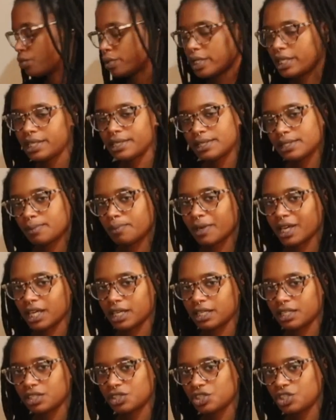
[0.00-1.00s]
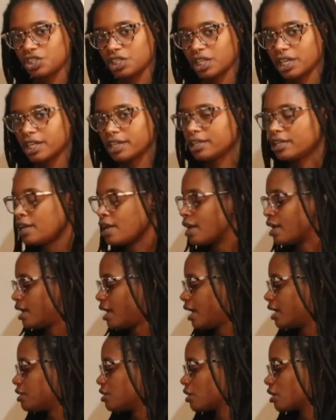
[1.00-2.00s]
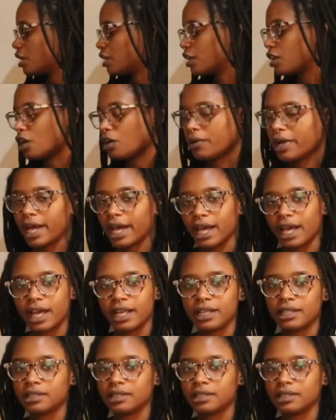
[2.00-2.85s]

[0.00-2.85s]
greased baking sheet and you're gonna go ahead